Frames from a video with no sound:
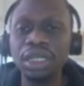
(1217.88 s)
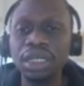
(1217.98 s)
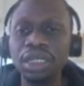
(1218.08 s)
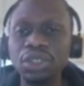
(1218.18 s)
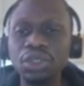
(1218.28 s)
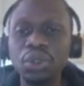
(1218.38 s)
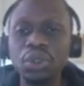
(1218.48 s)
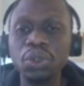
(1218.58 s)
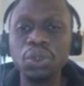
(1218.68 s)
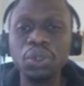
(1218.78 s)

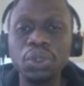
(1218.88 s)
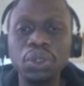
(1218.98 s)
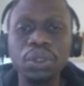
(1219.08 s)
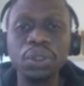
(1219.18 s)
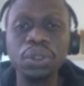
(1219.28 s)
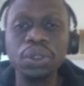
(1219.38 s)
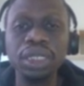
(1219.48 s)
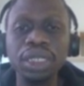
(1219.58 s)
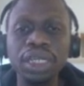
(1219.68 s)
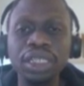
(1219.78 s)
so
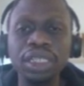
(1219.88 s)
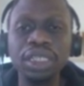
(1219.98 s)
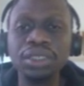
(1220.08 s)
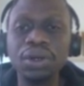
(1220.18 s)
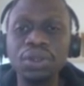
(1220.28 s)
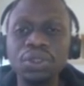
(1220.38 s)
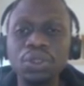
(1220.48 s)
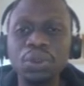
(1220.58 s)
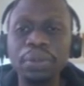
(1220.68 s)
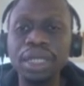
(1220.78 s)
it's
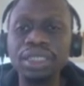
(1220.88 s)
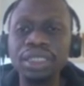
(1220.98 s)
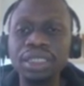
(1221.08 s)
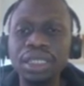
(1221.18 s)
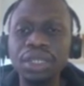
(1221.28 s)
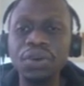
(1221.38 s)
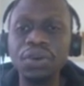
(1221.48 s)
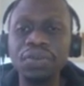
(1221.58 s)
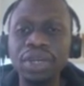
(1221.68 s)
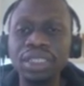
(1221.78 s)
automatically
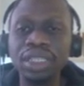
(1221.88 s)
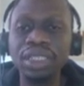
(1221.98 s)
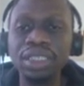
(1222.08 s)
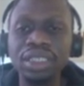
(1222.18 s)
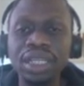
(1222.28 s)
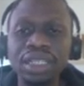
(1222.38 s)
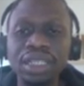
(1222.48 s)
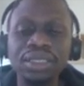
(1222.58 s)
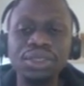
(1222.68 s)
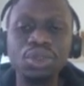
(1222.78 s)
converted that
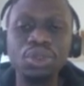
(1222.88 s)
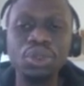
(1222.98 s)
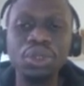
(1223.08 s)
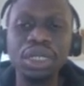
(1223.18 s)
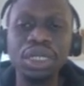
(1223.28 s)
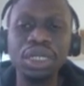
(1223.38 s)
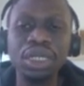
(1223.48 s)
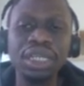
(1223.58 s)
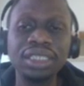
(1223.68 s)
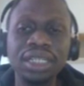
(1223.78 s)
to
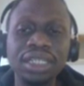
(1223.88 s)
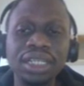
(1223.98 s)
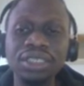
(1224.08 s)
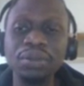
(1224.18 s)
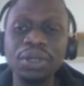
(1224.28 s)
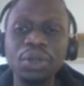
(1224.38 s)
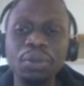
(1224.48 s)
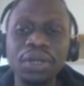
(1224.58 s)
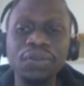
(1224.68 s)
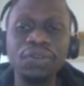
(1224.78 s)
the hexadecimal
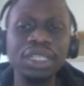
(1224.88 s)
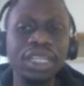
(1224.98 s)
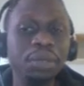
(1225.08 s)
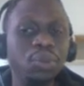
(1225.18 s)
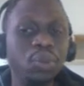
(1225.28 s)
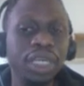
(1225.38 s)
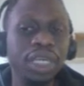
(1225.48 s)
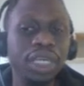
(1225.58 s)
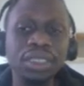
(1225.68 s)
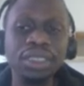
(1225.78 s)
number. For the name we
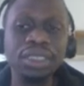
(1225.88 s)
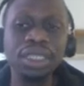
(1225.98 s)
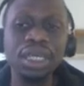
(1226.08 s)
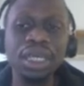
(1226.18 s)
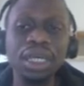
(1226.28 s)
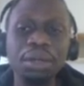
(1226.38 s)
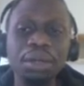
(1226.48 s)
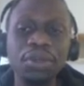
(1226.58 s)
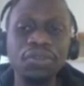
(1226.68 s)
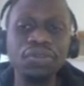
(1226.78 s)
kept it,
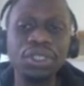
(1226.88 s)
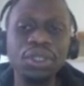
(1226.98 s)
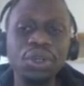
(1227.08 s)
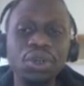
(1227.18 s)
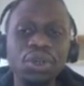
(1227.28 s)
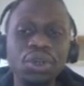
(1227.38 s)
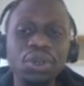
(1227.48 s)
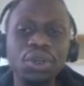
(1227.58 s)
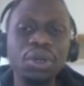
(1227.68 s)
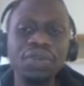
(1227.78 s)
but for the number we
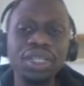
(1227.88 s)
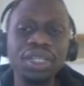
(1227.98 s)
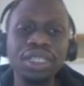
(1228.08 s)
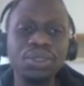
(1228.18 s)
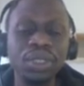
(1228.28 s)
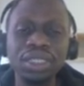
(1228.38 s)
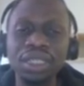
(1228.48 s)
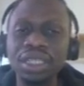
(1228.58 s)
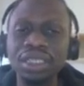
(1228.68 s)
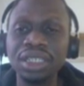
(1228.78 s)
converted it to an
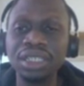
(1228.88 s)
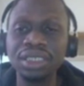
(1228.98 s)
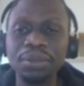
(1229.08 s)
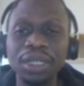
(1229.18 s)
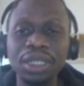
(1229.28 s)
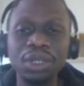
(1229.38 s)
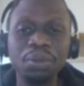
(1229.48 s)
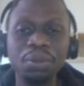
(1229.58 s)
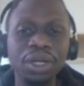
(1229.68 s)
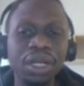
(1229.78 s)
hexadecimal number.